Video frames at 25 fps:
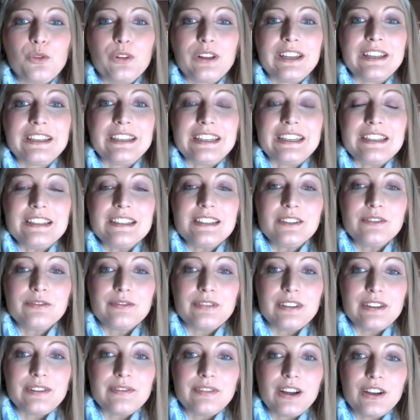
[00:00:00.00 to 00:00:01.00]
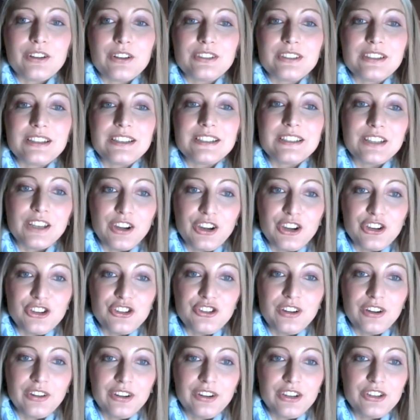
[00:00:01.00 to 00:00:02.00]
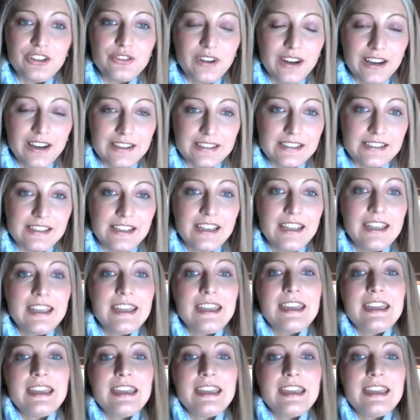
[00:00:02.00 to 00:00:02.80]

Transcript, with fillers: an inter vivos discretionary trust.